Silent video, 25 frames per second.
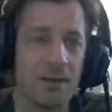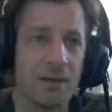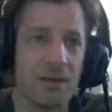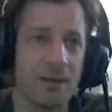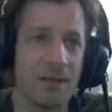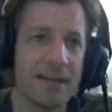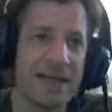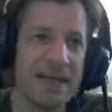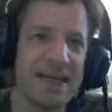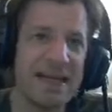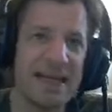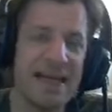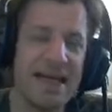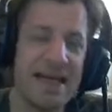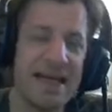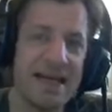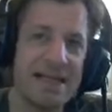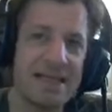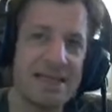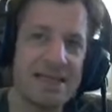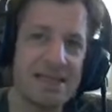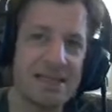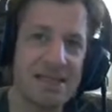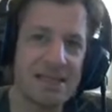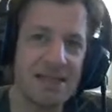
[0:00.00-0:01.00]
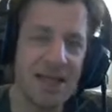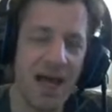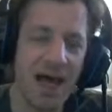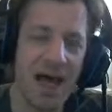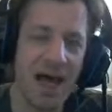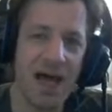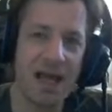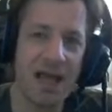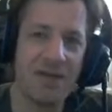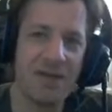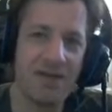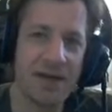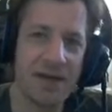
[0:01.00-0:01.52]
Like, it's
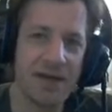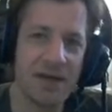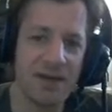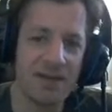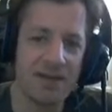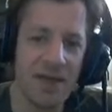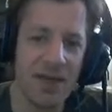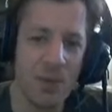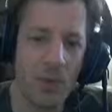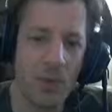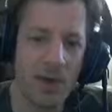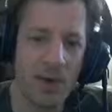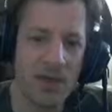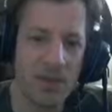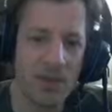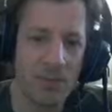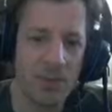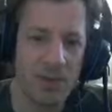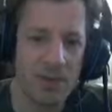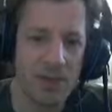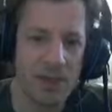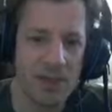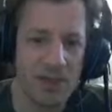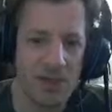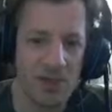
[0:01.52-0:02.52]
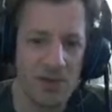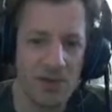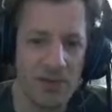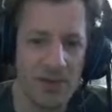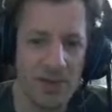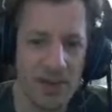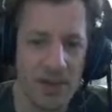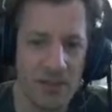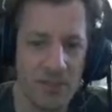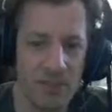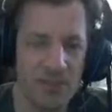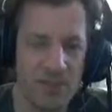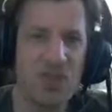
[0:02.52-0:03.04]
kind of like they want to put a new
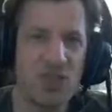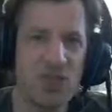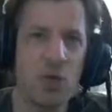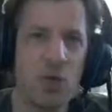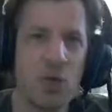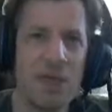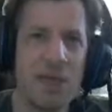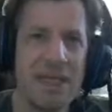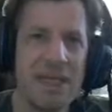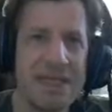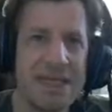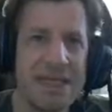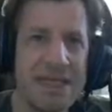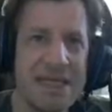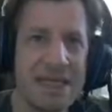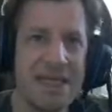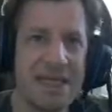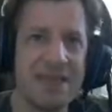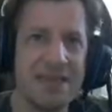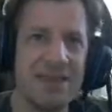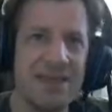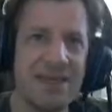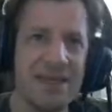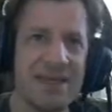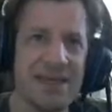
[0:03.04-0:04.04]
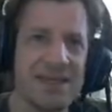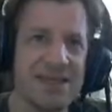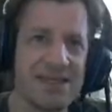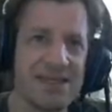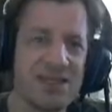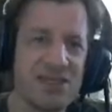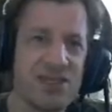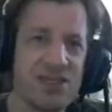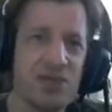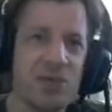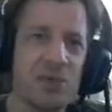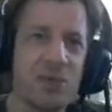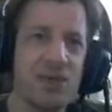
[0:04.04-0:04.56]
thing. Do we need this?
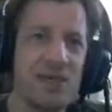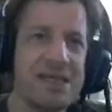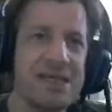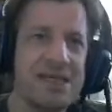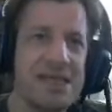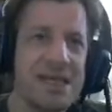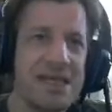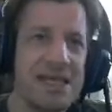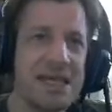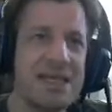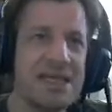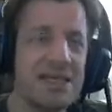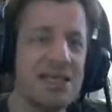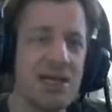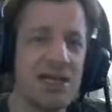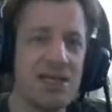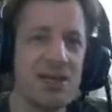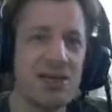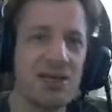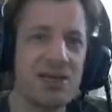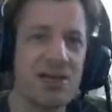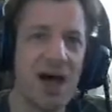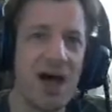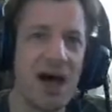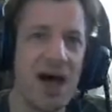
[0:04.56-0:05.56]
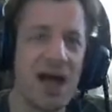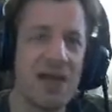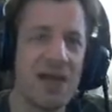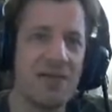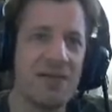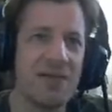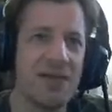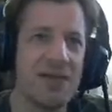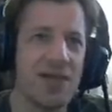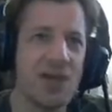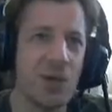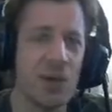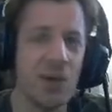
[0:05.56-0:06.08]
Do we need another kind of
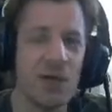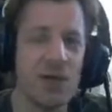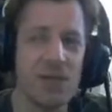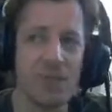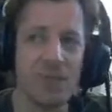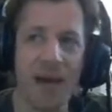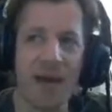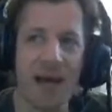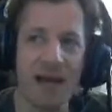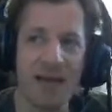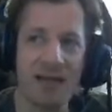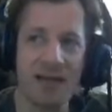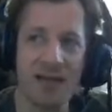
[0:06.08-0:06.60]
annoying mine